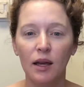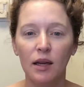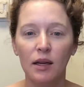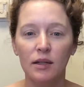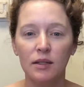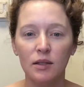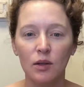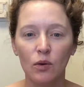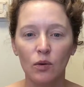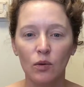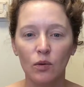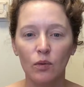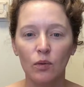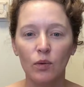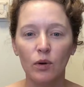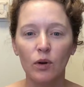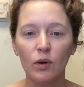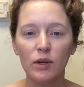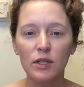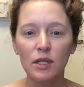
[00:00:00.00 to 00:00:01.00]
So we're
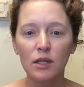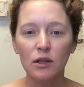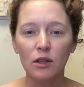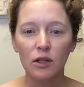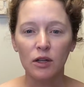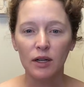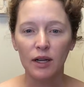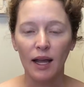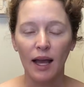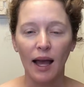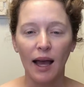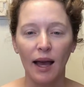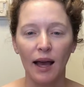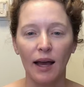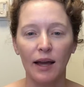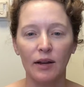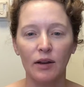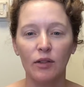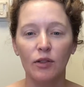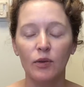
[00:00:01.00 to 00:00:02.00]
going to look
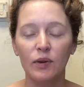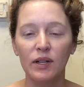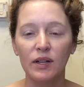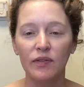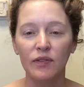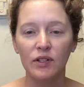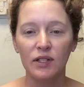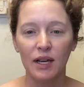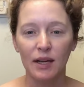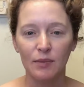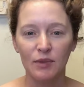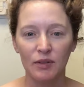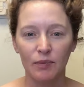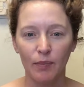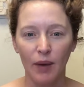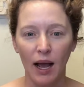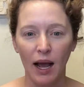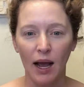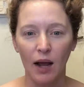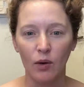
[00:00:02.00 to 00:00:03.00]
at 3 different types of
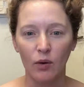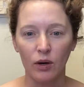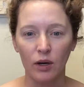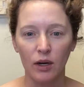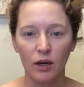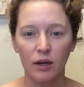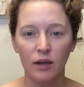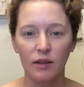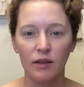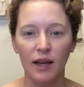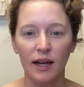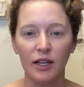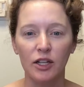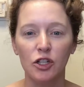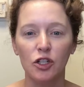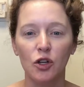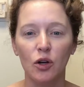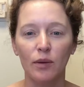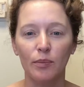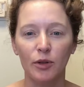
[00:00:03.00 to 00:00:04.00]
power that can
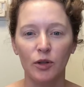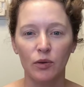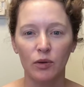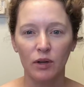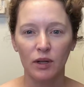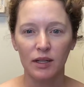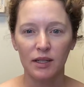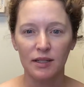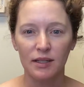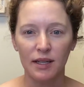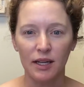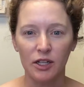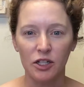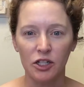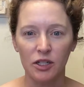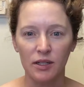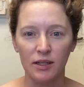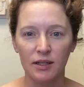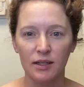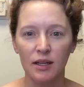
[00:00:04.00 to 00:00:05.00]
show up in
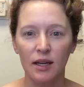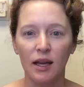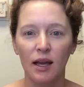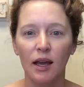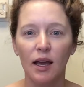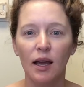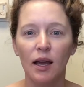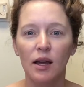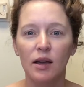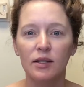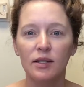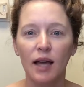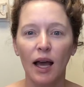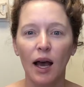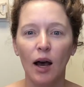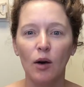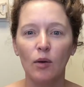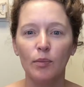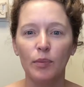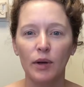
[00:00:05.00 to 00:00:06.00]
organizations to
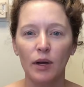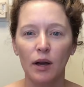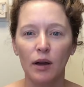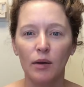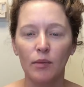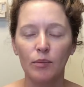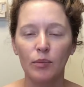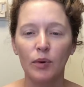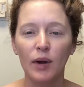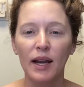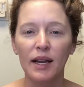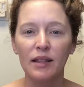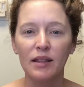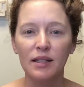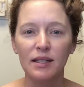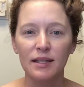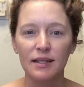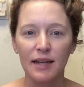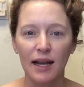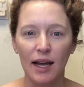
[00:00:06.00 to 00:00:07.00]
help break
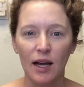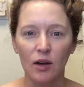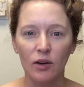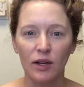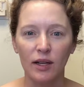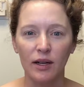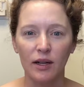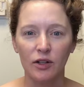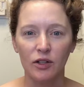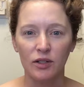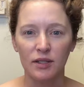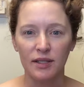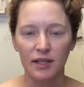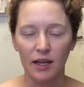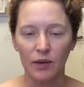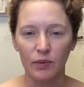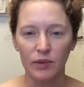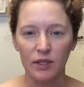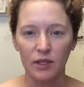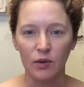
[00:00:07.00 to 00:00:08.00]
this down and
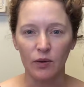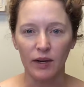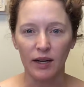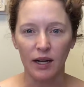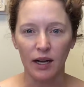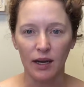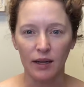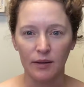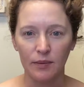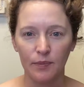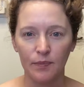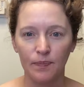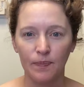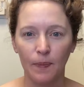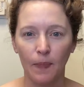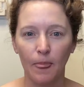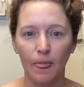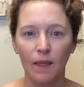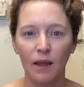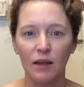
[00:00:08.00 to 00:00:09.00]
understand what's going on.
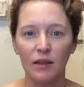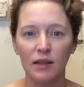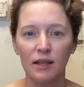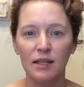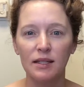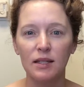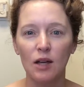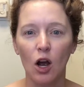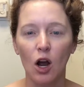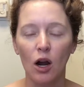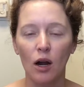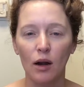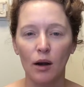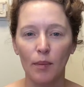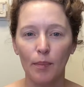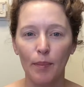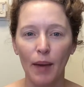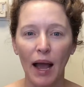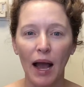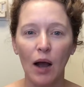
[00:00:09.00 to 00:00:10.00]
These are
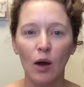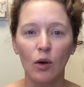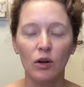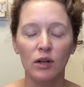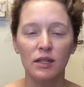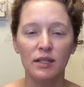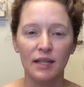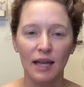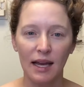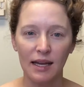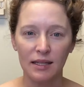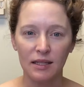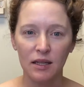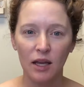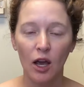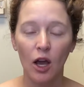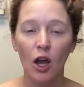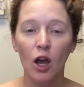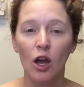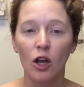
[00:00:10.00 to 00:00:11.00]
powers as
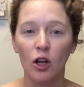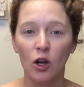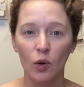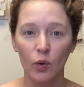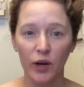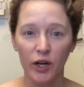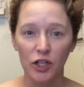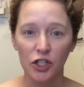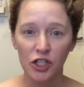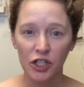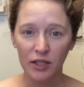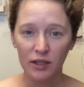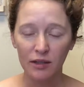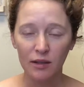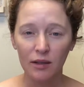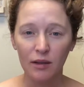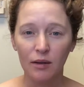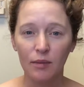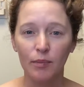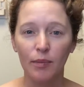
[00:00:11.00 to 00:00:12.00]
coercion,
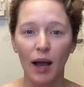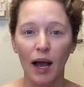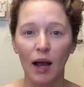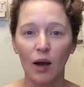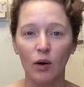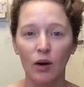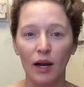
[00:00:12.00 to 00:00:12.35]
power